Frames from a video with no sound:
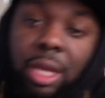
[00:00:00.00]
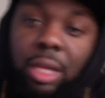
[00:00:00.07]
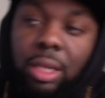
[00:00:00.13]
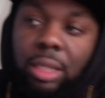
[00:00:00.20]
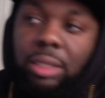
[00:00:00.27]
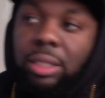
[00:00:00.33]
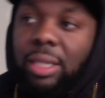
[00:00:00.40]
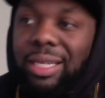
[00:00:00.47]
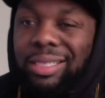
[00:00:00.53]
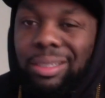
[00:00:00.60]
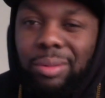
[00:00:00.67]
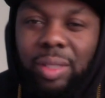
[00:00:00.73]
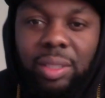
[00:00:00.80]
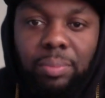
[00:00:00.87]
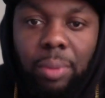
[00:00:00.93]
Let's look at some of
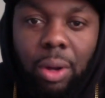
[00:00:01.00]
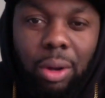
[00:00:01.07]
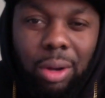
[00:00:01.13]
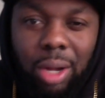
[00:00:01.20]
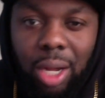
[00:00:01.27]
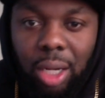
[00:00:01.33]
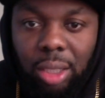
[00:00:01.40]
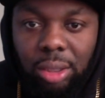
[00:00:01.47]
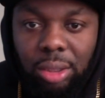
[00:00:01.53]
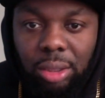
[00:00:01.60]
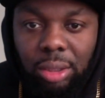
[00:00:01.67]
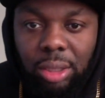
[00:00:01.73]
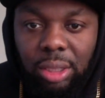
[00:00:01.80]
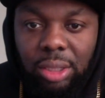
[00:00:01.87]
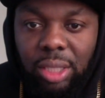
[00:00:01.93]
these ball hawks.
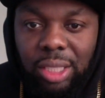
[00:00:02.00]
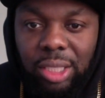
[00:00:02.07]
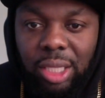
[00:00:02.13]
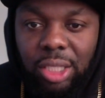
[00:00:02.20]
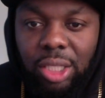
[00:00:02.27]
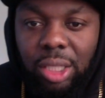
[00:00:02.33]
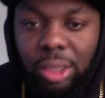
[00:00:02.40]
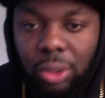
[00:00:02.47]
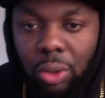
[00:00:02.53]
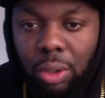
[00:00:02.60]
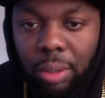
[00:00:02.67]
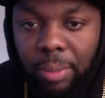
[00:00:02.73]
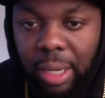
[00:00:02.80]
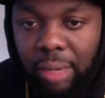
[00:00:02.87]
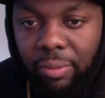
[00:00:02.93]
Let's talk
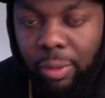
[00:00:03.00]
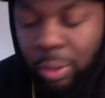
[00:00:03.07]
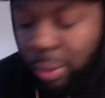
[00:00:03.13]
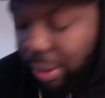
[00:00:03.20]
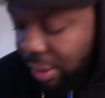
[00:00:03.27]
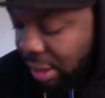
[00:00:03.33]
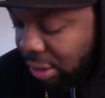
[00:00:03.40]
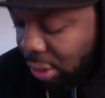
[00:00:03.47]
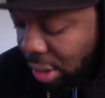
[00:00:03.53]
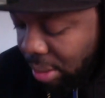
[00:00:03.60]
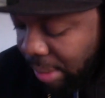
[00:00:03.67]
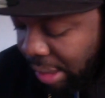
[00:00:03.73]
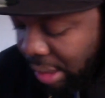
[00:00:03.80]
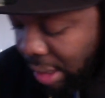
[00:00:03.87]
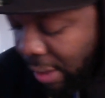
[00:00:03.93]
about it real quick. Let's talk
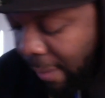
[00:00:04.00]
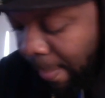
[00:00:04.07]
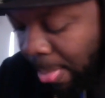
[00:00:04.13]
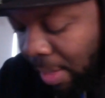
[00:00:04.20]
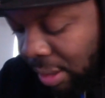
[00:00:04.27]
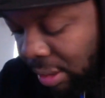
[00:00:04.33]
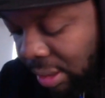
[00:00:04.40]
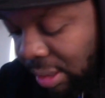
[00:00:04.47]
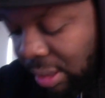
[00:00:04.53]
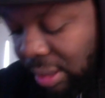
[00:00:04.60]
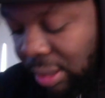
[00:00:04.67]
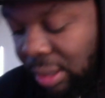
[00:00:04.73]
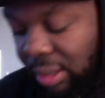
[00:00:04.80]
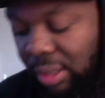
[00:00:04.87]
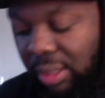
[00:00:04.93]
about it.
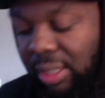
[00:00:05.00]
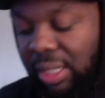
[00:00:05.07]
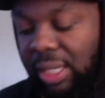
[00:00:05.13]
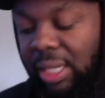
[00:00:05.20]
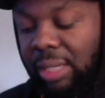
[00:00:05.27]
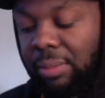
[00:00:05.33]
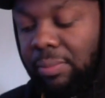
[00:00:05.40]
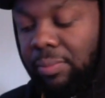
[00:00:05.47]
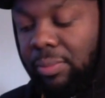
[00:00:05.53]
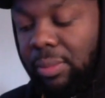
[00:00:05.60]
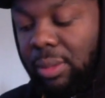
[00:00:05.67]
The team.